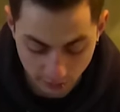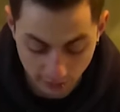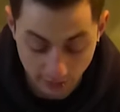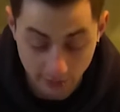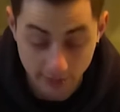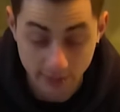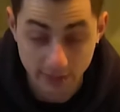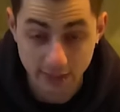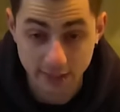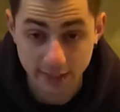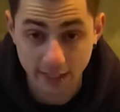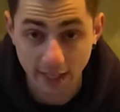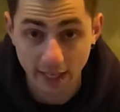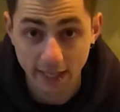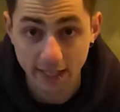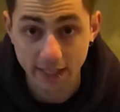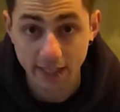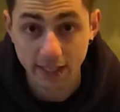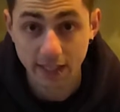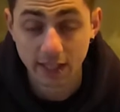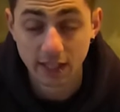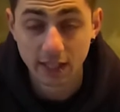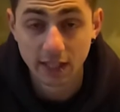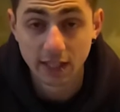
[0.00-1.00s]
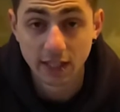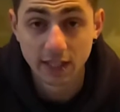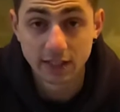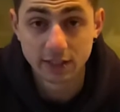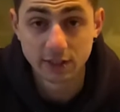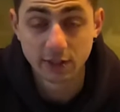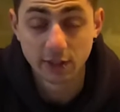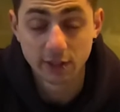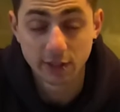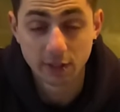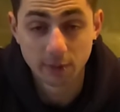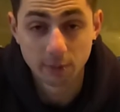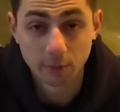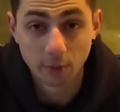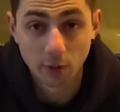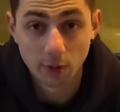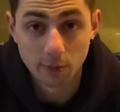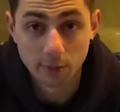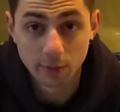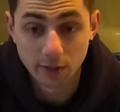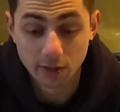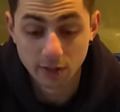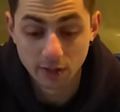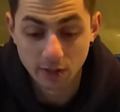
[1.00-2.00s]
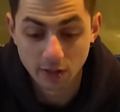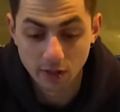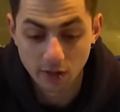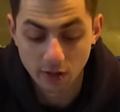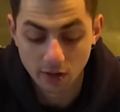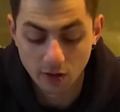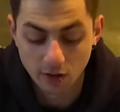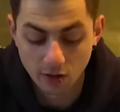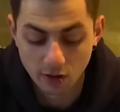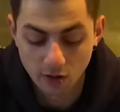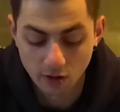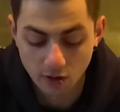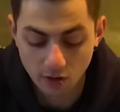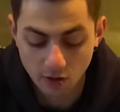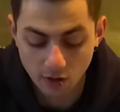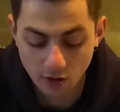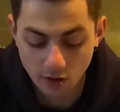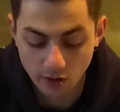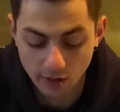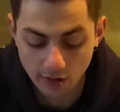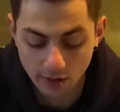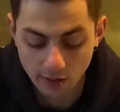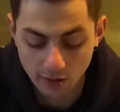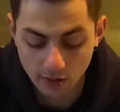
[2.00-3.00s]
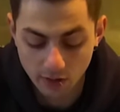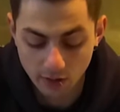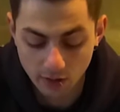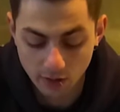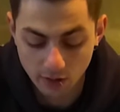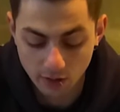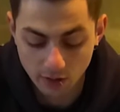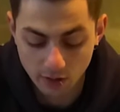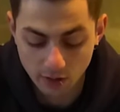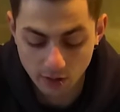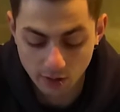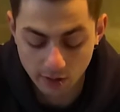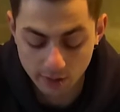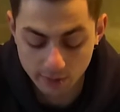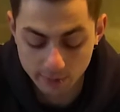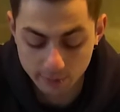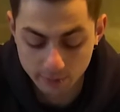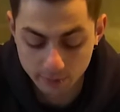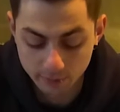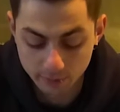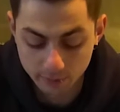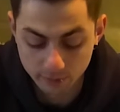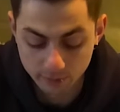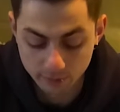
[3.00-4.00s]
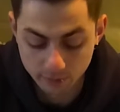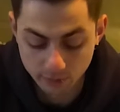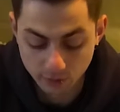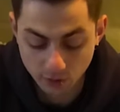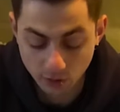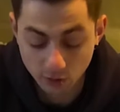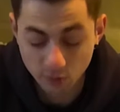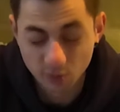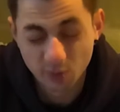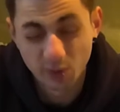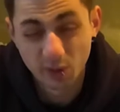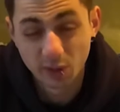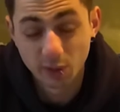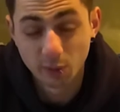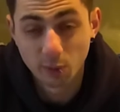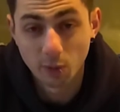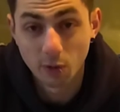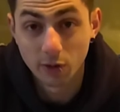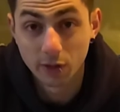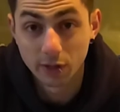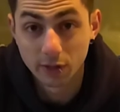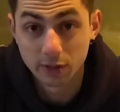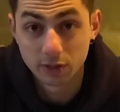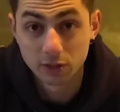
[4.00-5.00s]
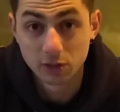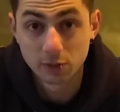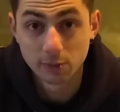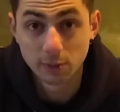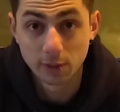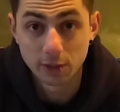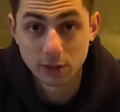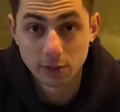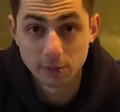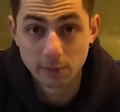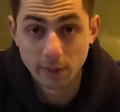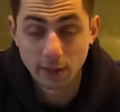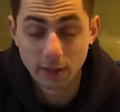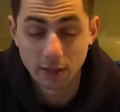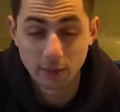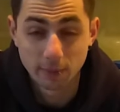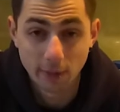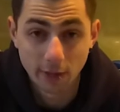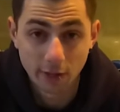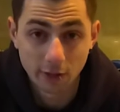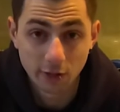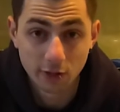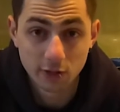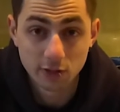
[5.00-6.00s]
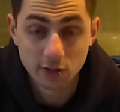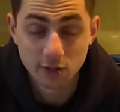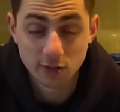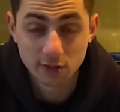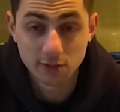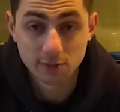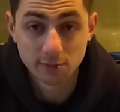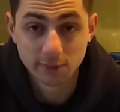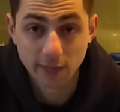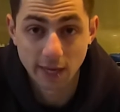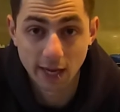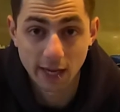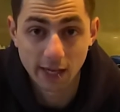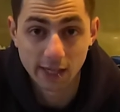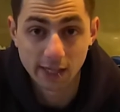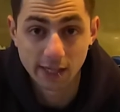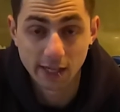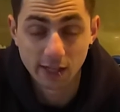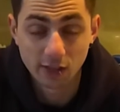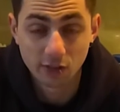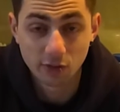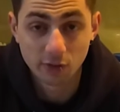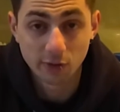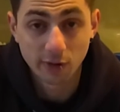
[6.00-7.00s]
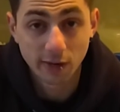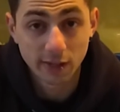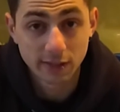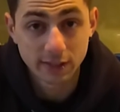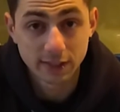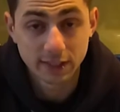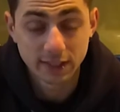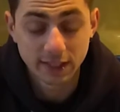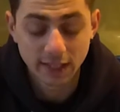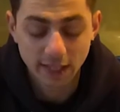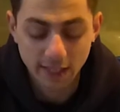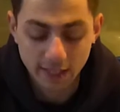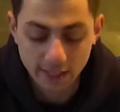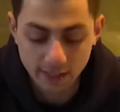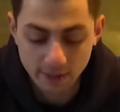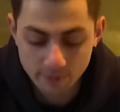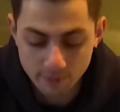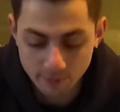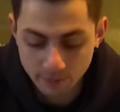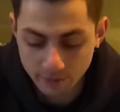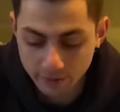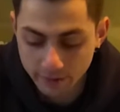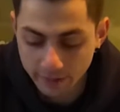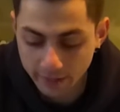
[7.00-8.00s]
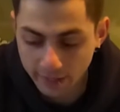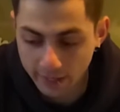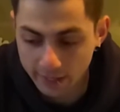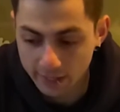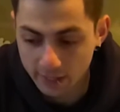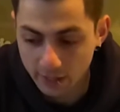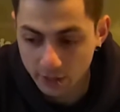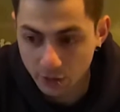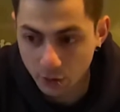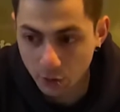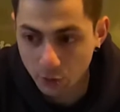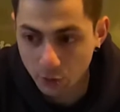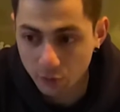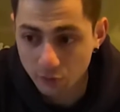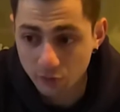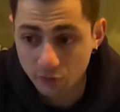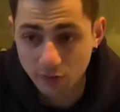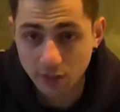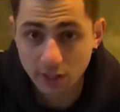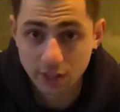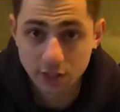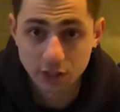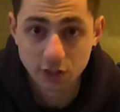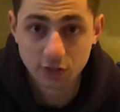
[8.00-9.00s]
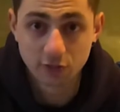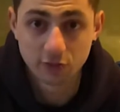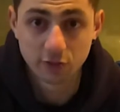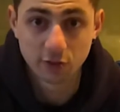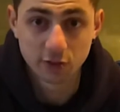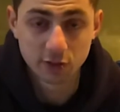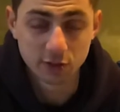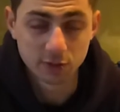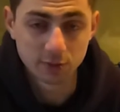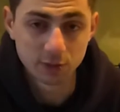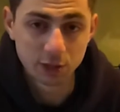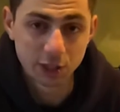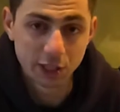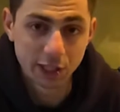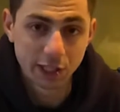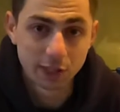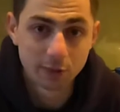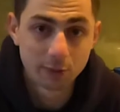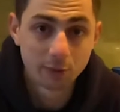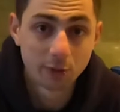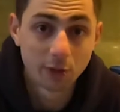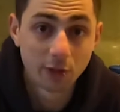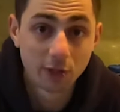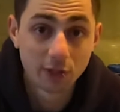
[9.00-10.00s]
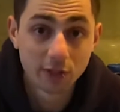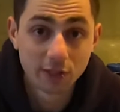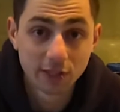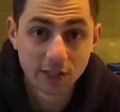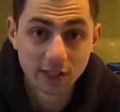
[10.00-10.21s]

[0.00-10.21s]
at your day. So at the moment I'm not really worrying too much about the macros because I'm counting it throughout the day. And I know for lunch I've got some chicken and broccoli,